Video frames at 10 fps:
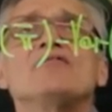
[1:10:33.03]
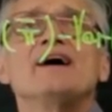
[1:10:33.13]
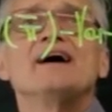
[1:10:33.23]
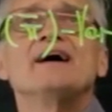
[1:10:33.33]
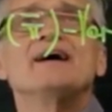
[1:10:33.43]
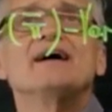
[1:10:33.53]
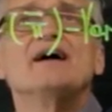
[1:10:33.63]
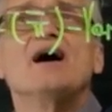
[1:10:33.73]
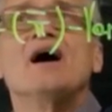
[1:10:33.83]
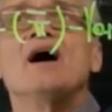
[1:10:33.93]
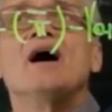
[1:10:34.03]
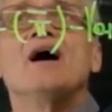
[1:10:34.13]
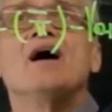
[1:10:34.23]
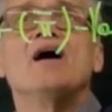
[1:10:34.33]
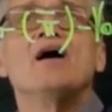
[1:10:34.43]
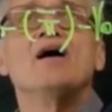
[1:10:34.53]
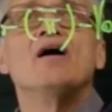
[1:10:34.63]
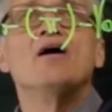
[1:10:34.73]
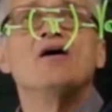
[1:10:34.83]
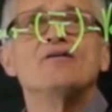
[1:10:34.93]
a
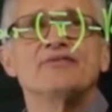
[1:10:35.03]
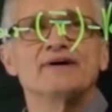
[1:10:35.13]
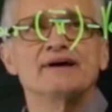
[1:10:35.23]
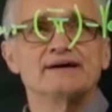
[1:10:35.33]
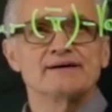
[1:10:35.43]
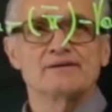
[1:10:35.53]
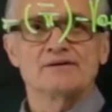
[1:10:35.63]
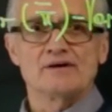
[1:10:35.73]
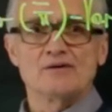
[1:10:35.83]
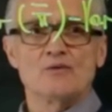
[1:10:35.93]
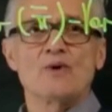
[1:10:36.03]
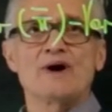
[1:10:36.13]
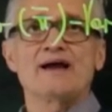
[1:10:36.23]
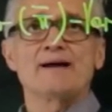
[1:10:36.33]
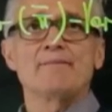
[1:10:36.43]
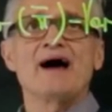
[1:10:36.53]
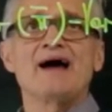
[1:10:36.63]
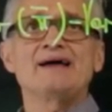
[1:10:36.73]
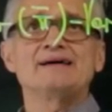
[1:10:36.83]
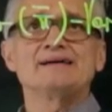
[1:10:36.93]
where am
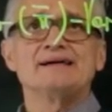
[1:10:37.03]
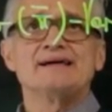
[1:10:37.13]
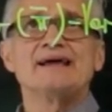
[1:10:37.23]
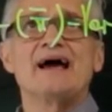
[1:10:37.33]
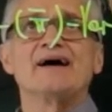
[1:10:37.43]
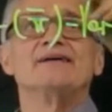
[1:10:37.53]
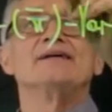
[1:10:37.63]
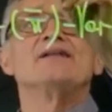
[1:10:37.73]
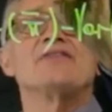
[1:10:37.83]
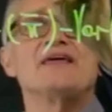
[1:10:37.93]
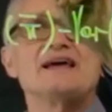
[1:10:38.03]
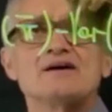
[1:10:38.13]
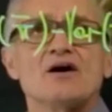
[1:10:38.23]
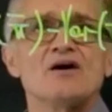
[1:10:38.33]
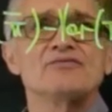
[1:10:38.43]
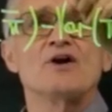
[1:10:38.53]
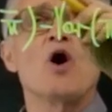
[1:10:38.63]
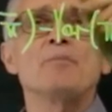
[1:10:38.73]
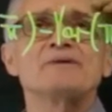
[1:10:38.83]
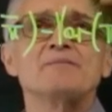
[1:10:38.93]
I? Yeah, think of an
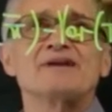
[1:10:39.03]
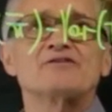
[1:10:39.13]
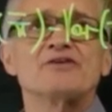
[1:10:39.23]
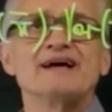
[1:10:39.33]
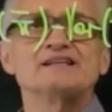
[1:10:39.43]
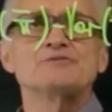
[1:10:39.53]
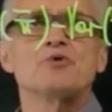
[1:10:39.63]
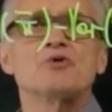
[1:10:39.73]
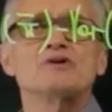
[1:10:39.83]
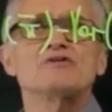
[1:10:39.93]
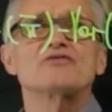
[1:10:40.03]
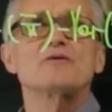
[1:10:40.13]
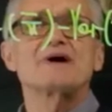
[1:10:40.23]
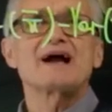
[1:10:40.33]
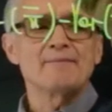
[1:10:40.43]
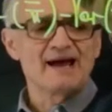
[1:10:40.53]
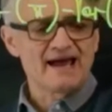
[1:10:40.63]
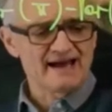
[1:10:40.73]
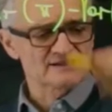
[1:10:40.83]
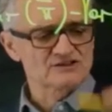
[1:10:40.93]
optimal transport from gamma
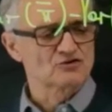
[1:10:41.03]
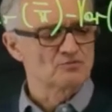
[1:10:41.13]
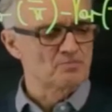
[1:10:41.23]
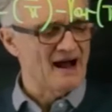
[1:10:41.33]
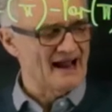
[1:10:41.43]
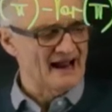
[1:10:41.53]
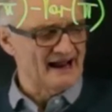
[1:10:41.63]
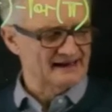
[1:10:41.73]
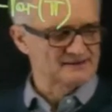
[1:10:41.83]
x to pi x